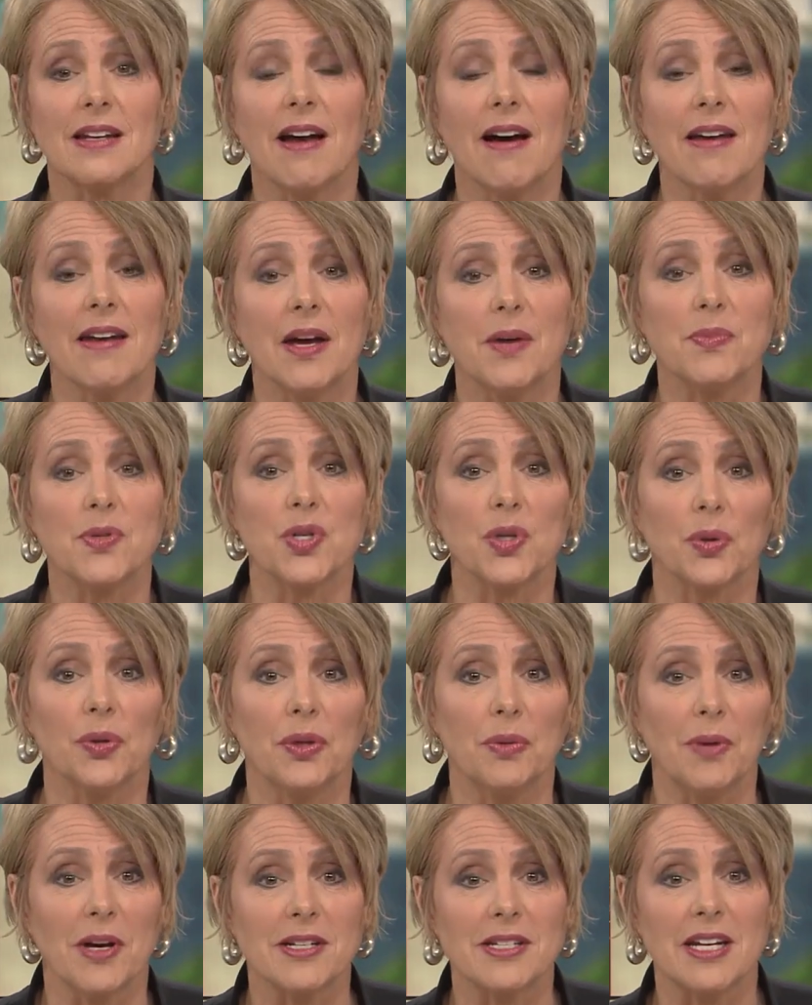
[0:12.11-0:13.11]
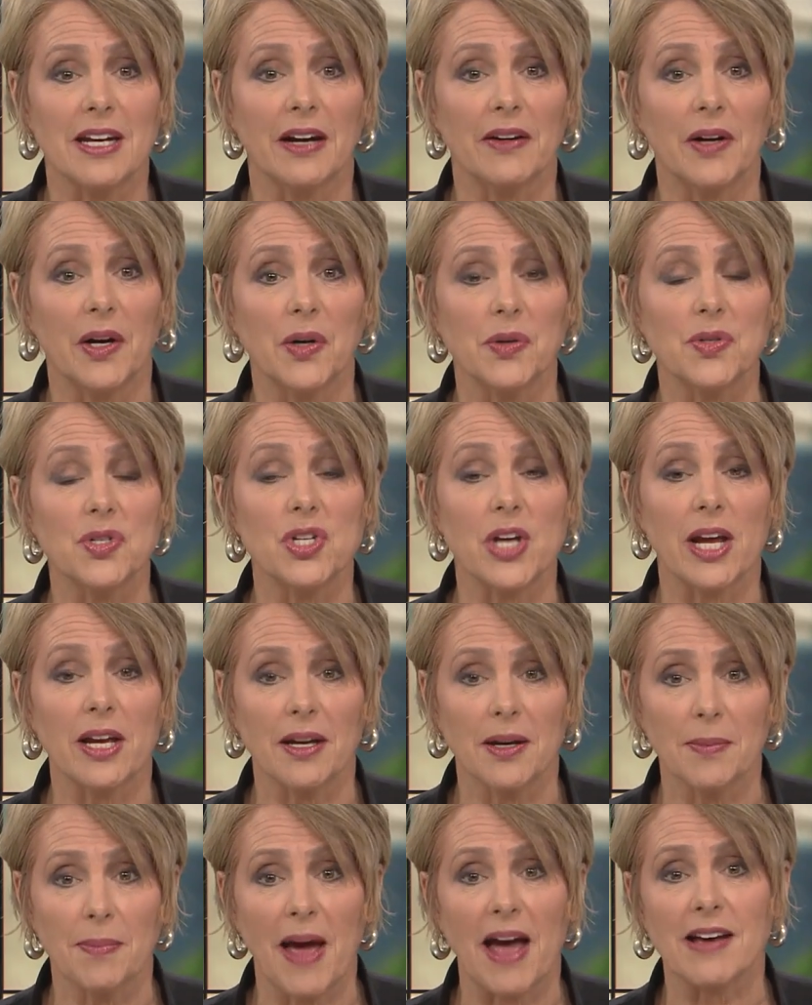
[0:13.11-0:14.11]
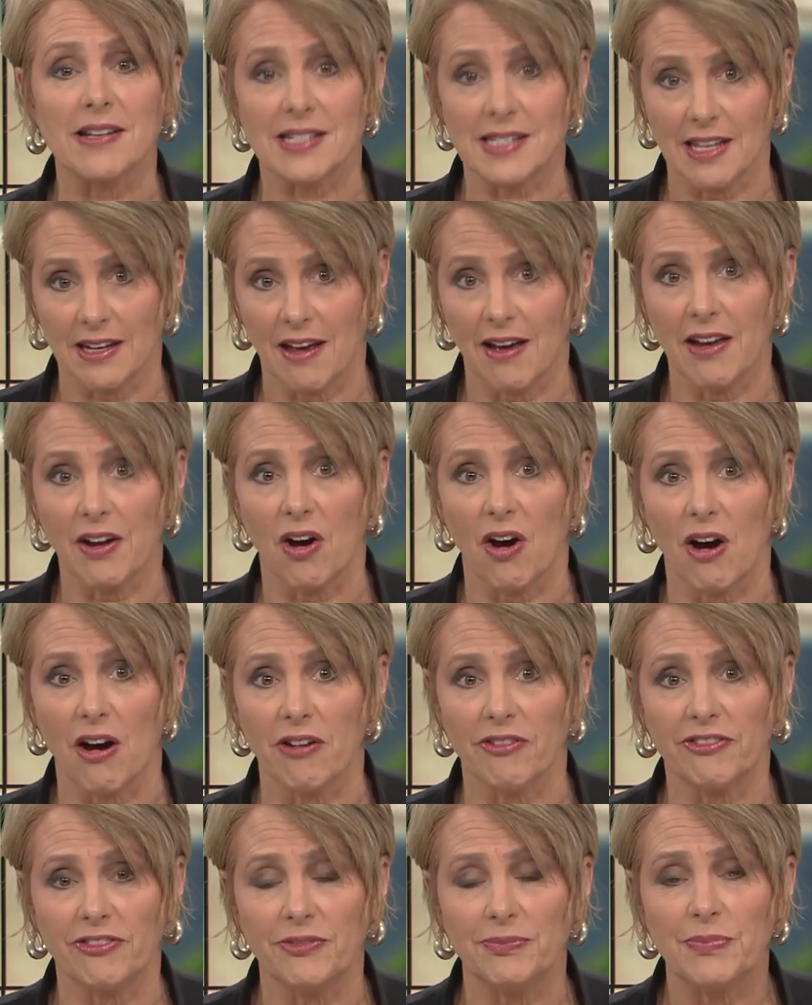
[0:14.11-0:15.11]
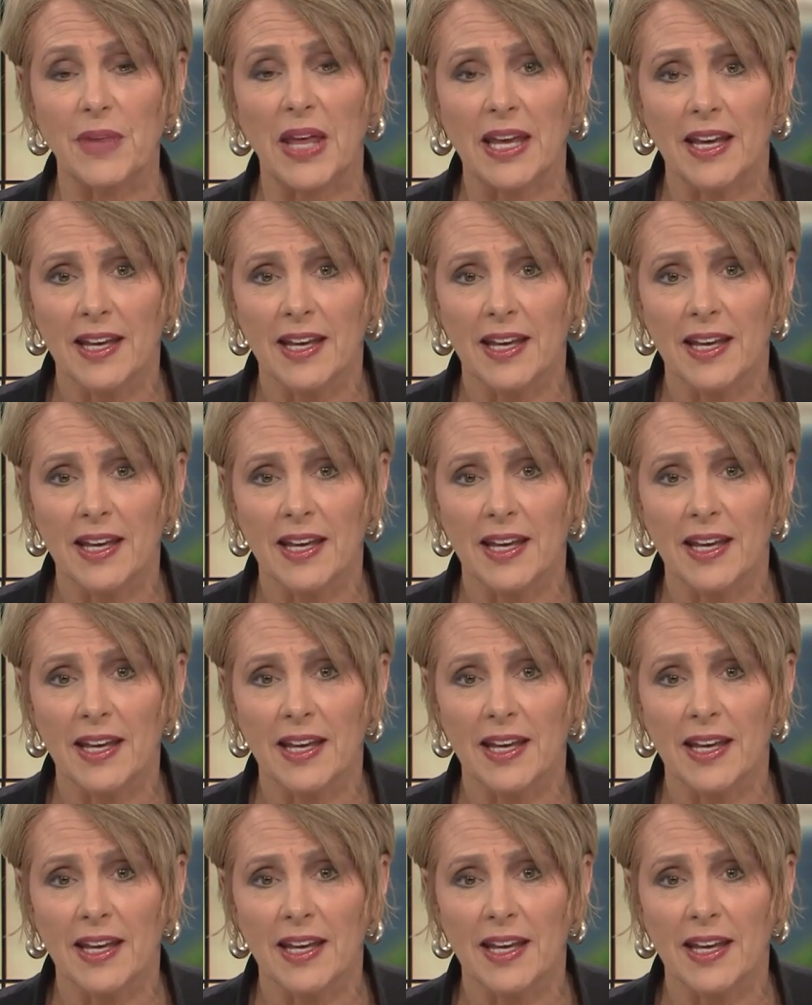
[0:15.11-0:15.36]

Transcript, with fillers: tonight. I'm Julie Montanaro. Jacob has the night off.